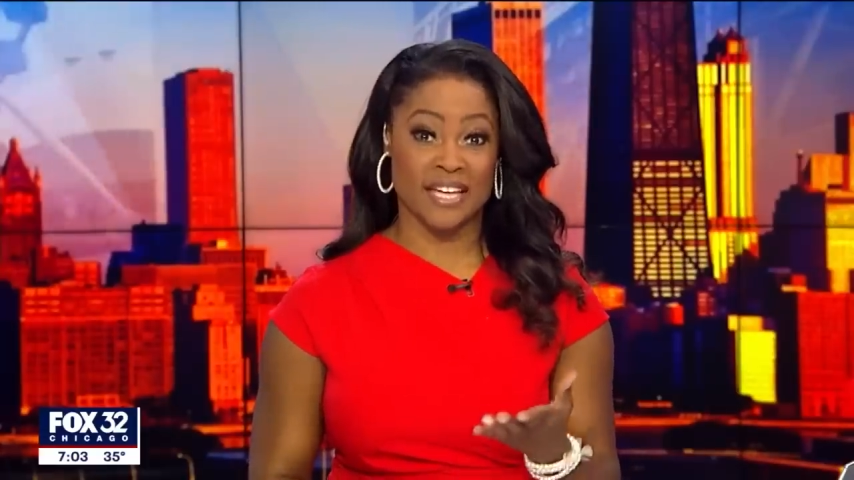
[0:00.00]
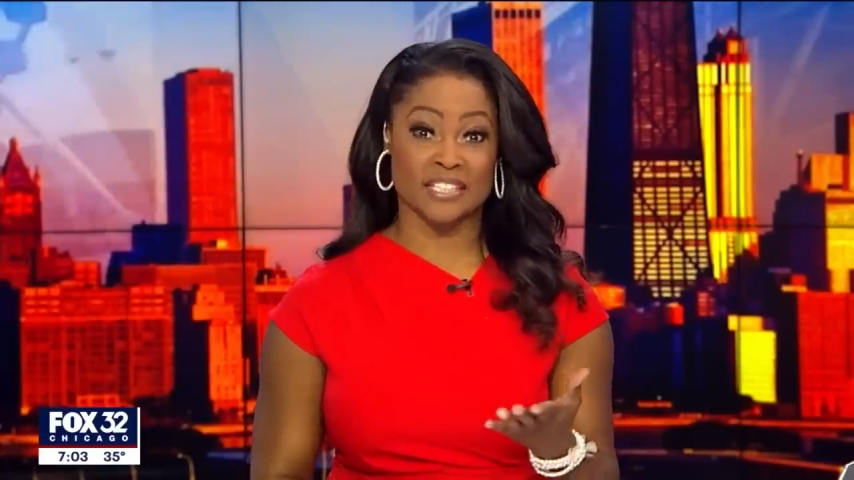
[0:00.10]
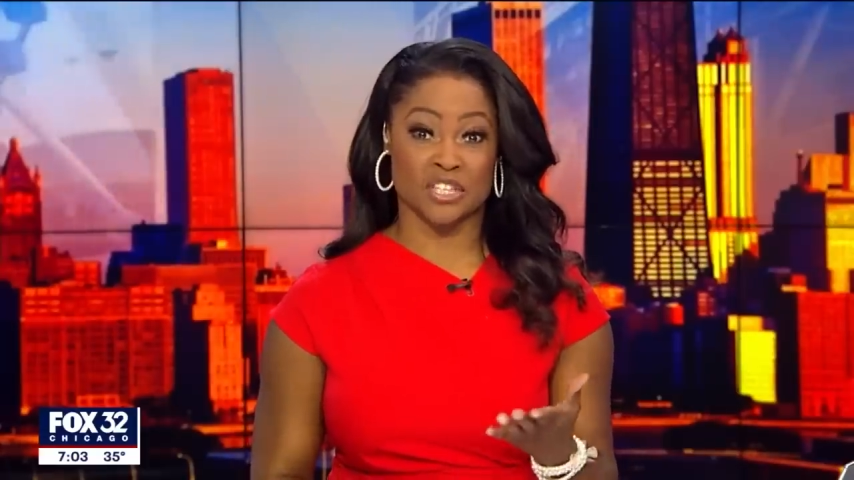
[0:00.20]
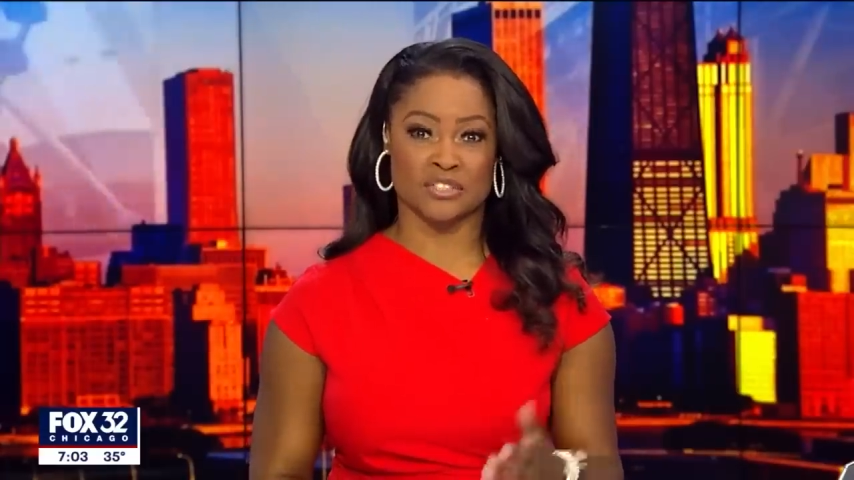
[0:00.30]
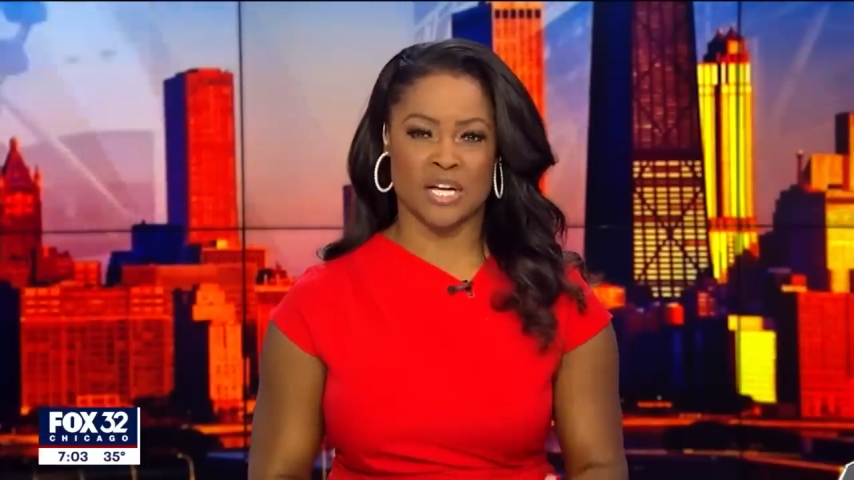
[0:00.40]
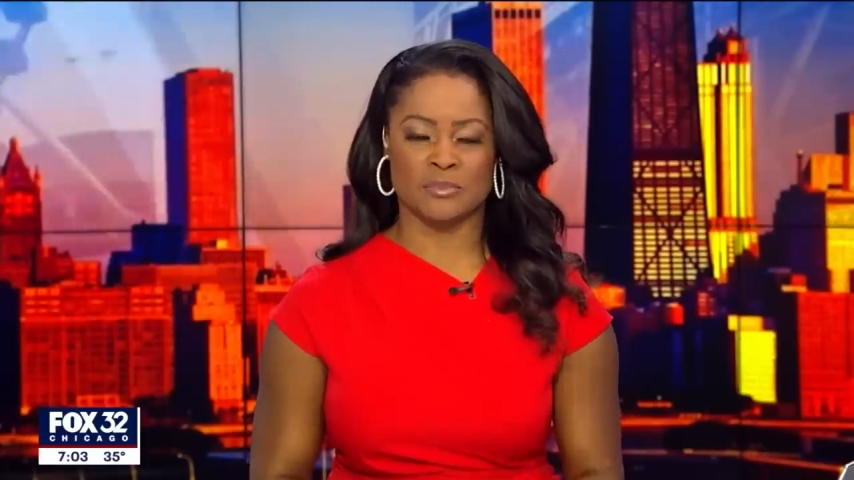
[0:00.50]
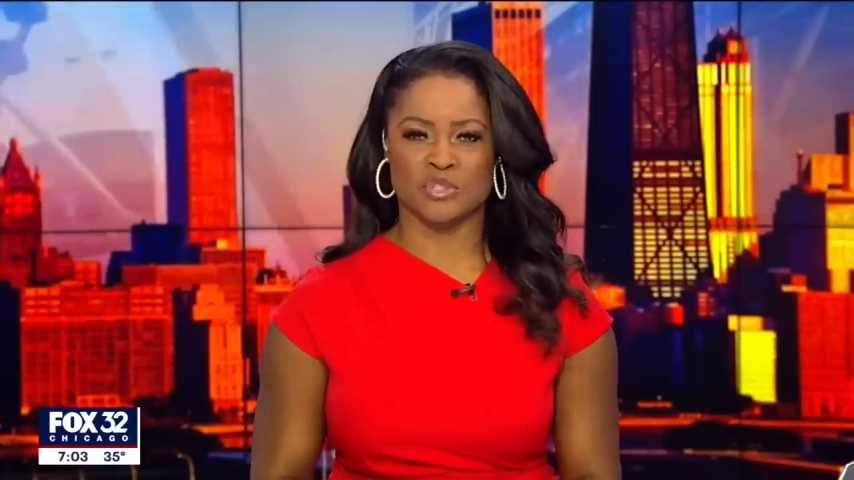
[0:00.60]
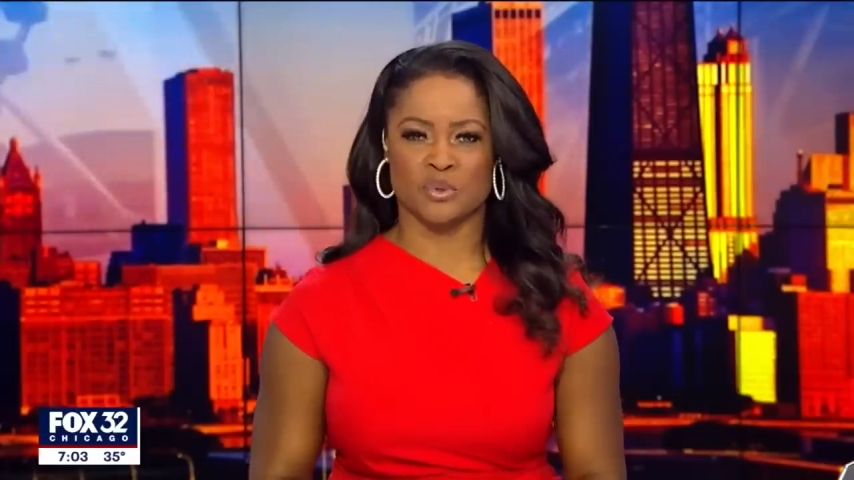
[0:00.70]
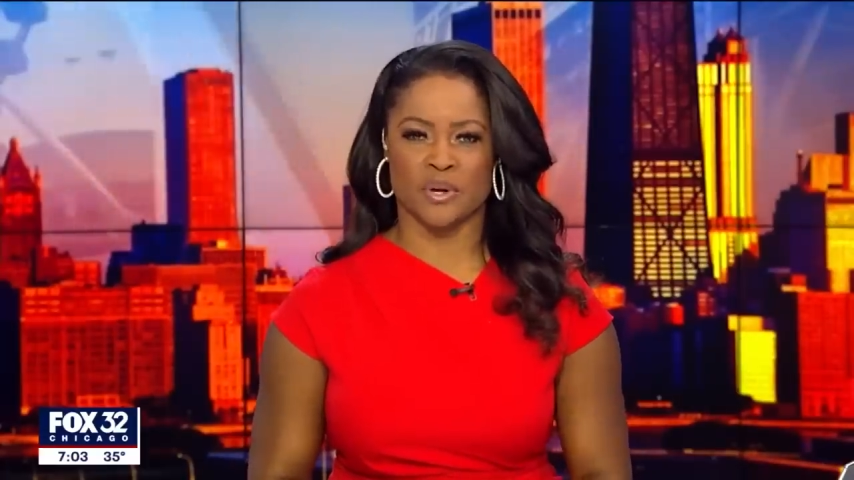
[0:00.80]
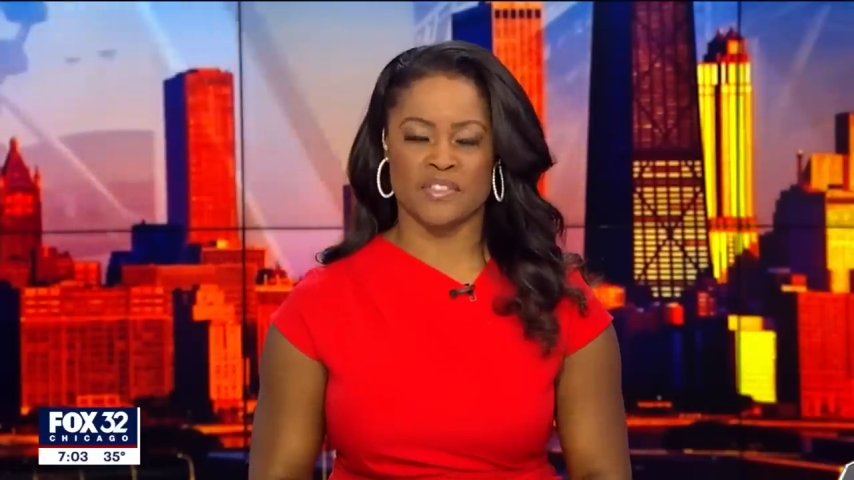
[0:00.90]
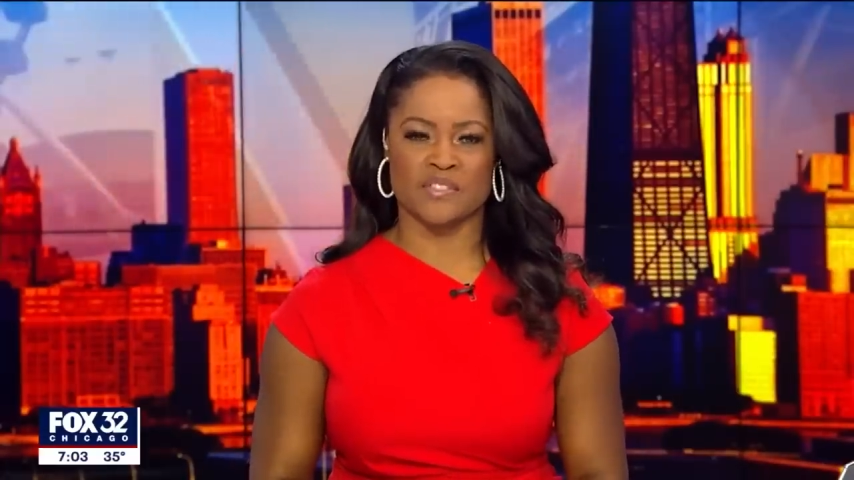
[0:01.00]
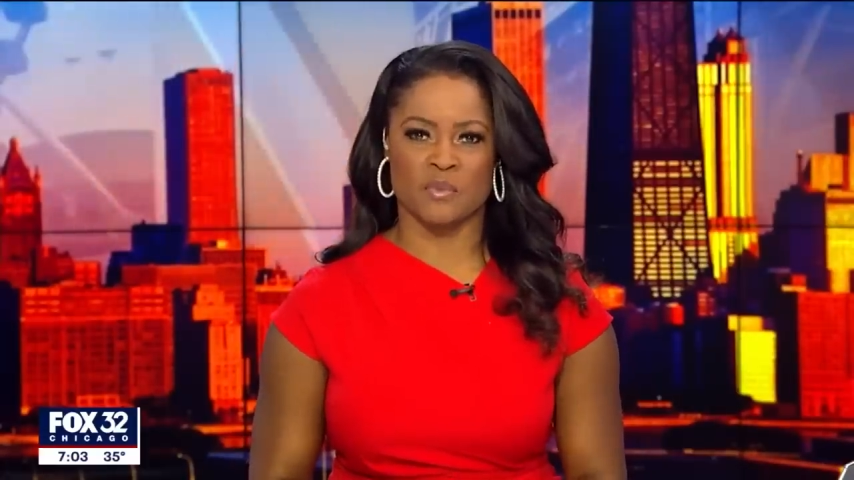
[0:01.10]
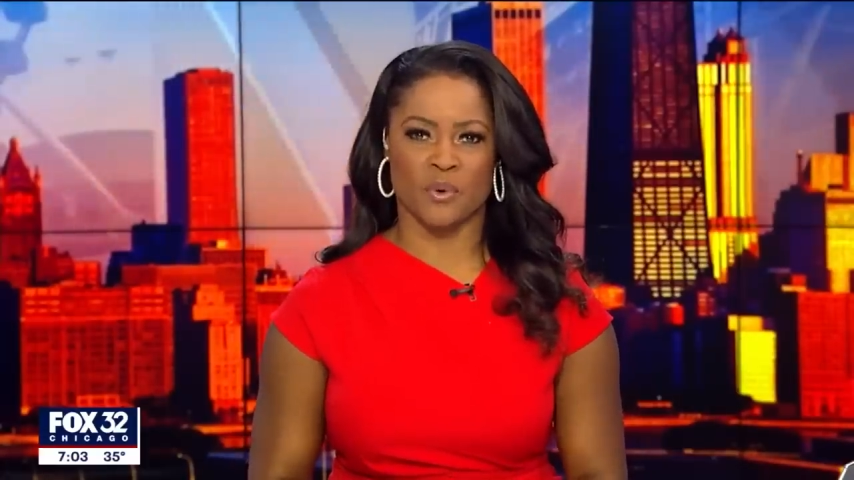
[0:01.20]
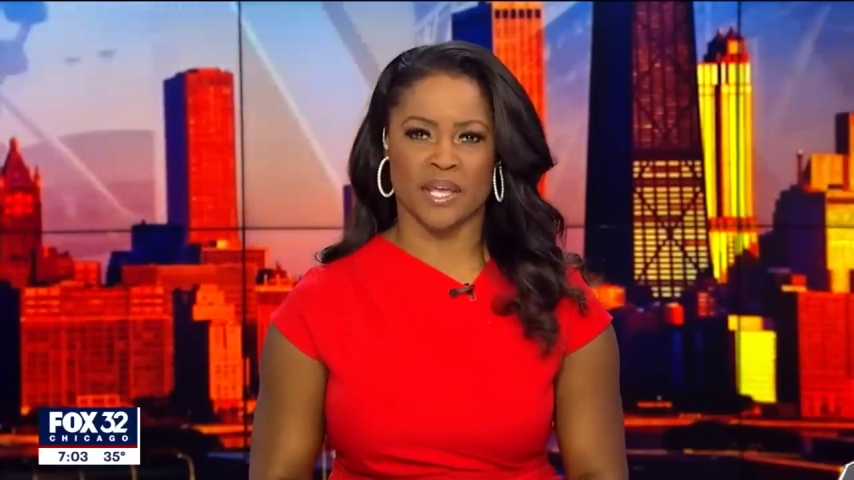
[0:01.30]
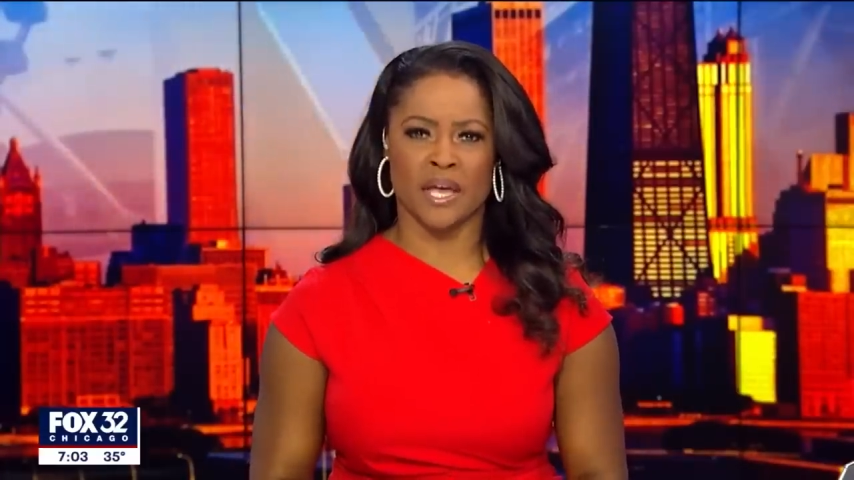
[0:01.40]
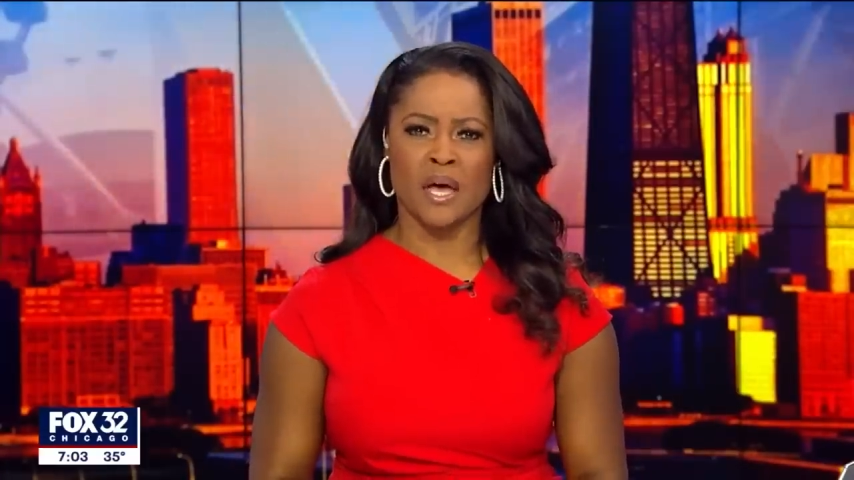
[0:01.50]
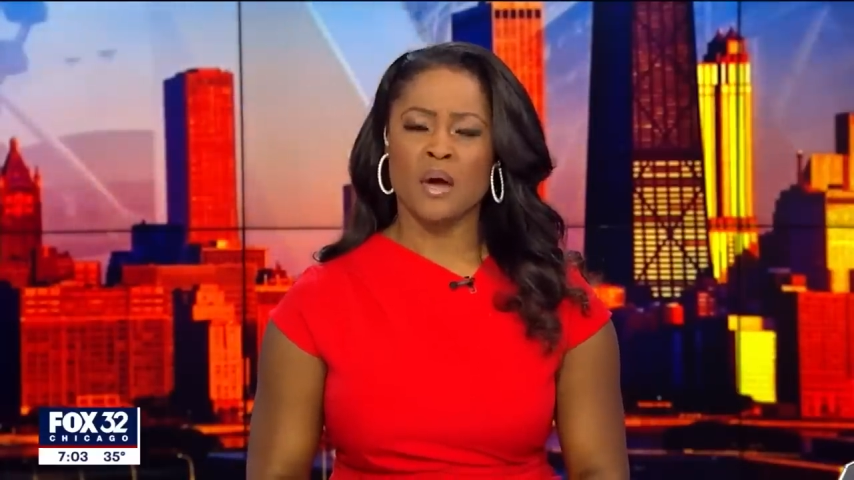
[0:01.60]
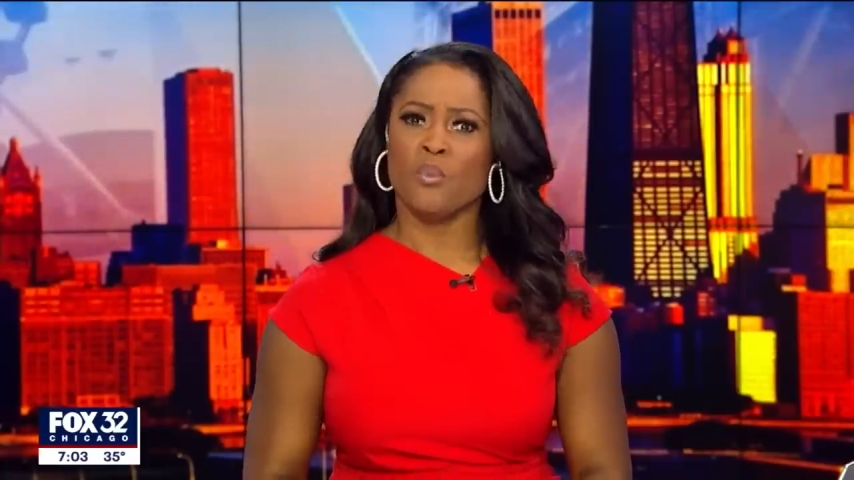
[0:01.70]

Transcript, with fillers: That is our top story this morning.